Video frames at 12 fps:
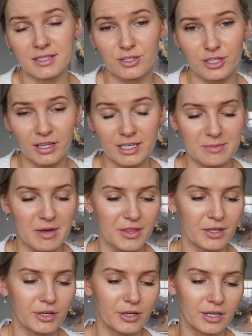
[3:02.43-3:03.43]
the Gel X
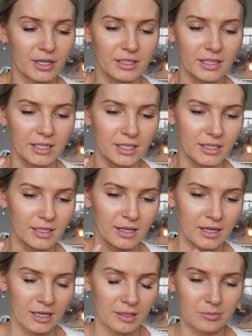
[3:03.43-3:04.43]
method, you're gonna need
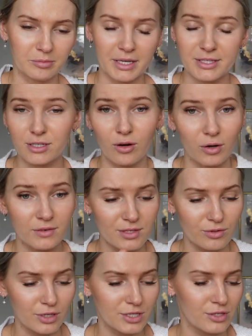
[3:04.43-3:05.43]
a base coat of
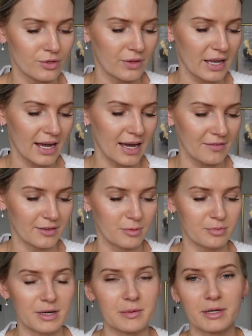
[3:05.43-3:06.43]
sorts. So they have their
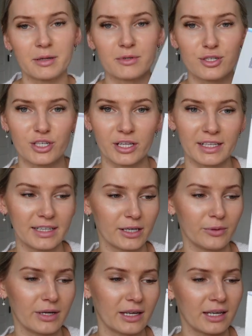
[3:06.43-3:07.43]
premium jelly
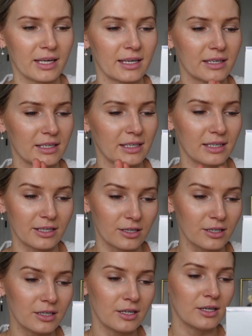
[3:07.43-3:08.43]
liquid kit
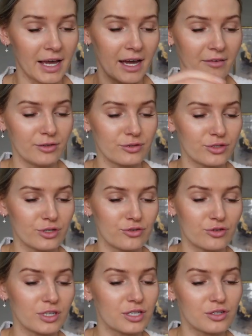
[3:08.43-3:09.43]
here. I have used
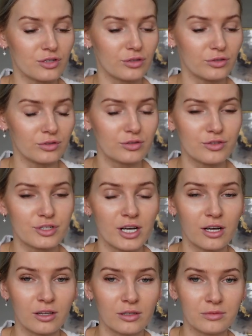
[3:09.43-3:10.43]
traditional
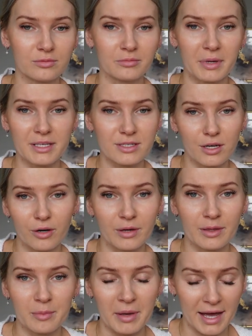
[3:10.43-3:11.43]
gel base coat
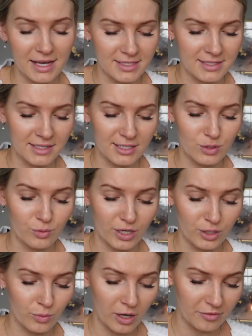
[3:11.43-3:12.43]
in the past and it's
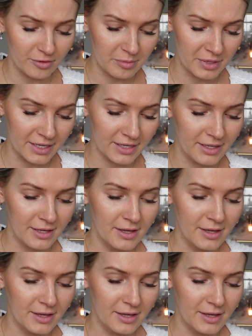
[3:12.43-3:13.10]
worked well for me.